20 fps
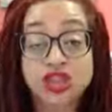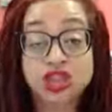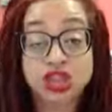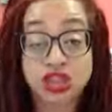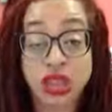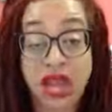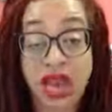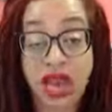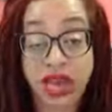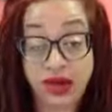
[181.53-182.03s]

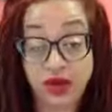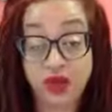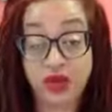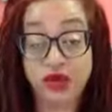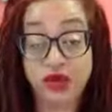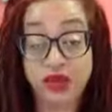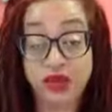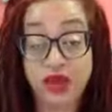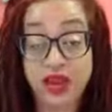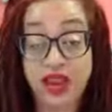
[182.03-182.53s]

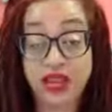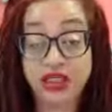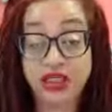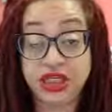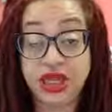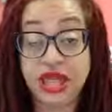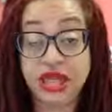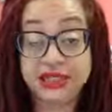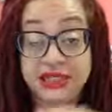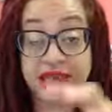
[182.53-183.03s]
child. Okay,
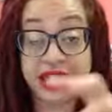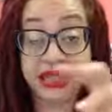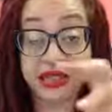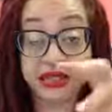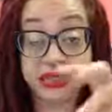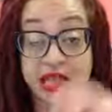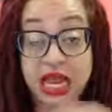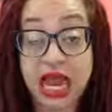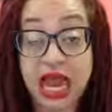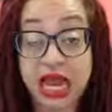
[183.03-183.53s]
she has a
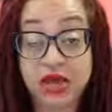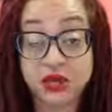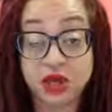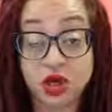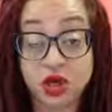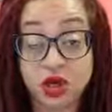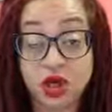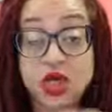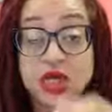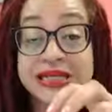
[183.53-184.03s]

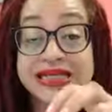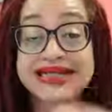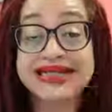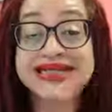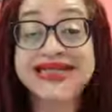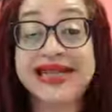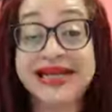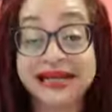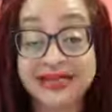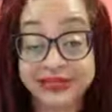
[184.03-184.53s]
toddler
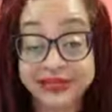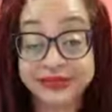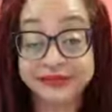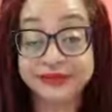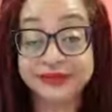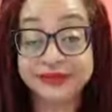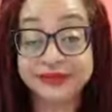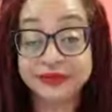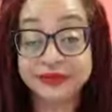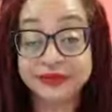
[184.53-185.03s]
son.
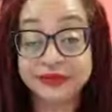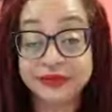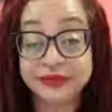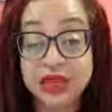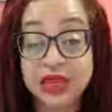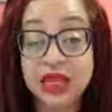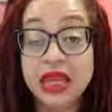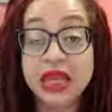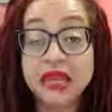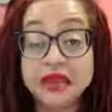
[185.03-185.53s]

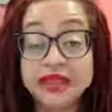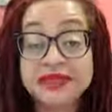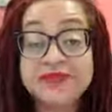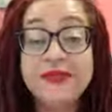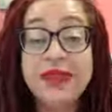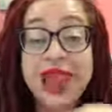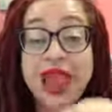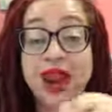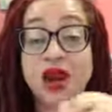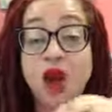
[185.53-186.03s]
This
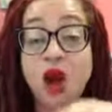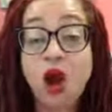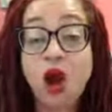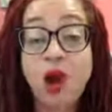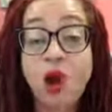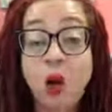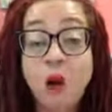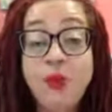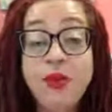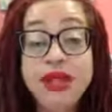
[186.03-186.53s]
man
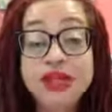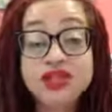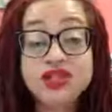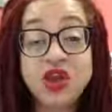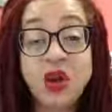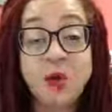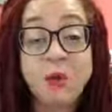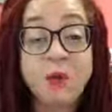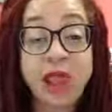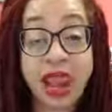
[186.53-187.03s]
opens
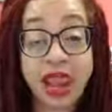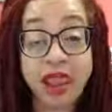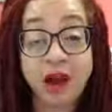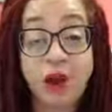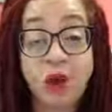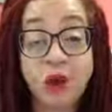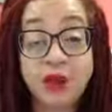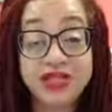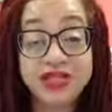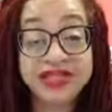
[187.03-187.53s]
her
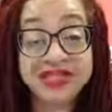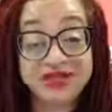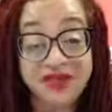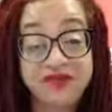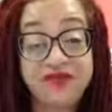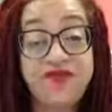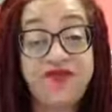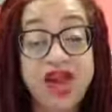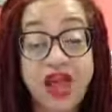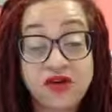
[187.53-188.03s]
mail, which is a
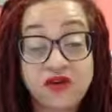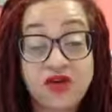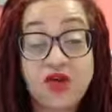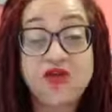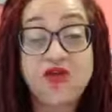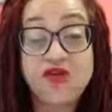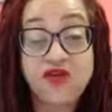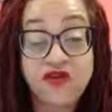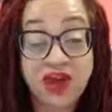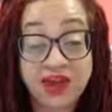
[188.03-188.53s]
federal
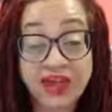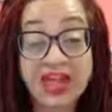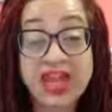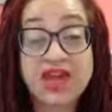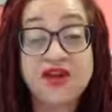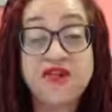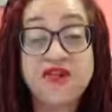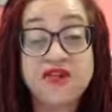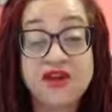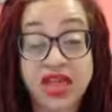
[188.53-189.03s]
fucking
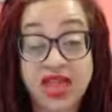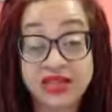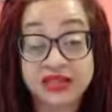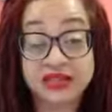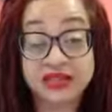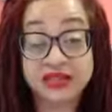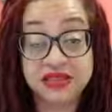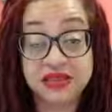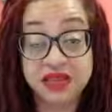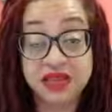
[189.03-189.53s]

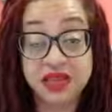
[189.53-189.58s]
offense